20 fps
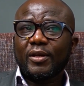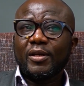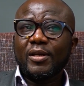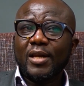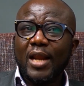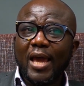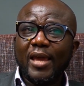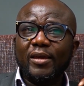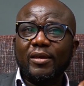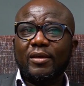
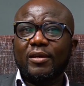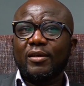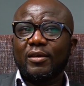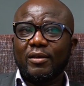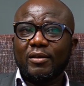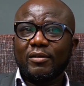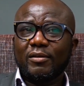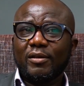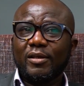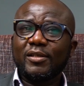Nike
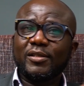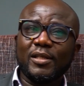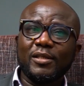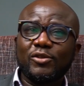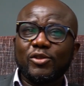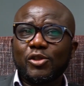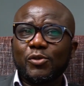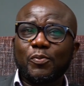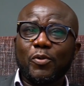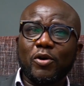is
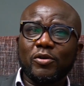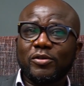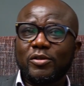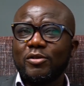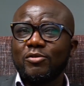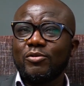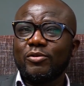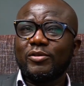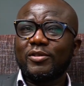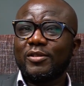into sports
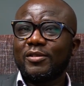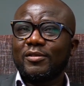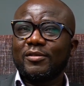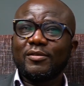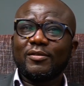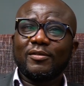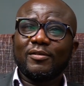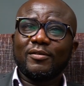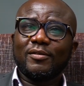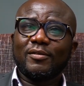goods,
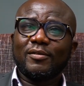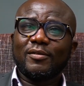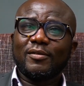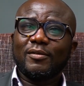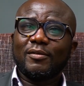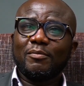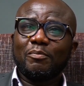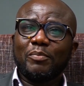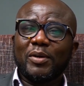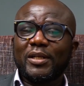
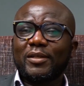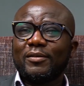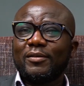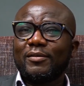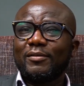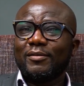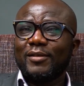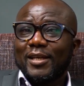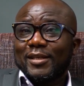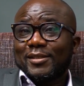but
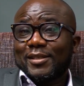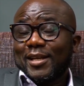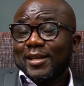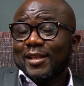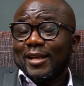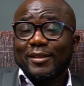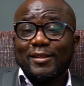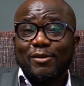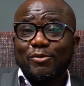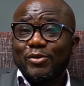they say
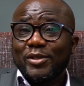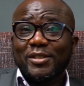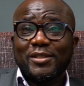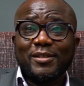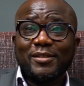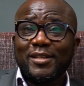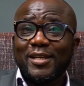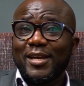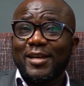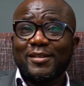that the
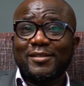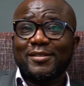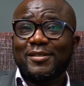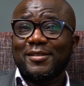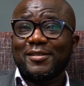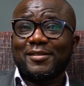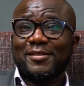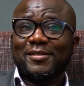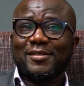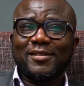reason they
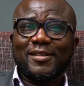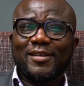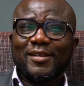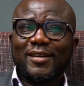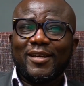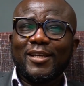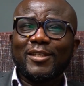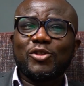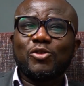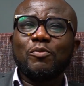exist
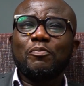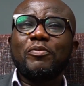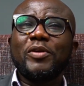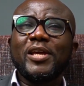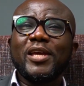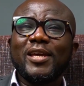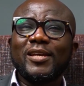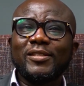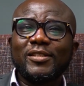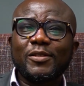is to
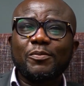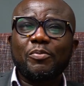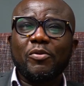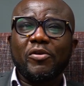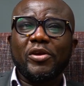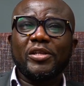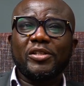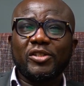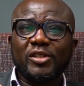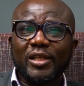bring
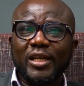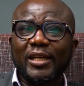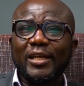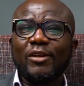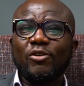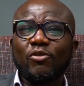inspiration and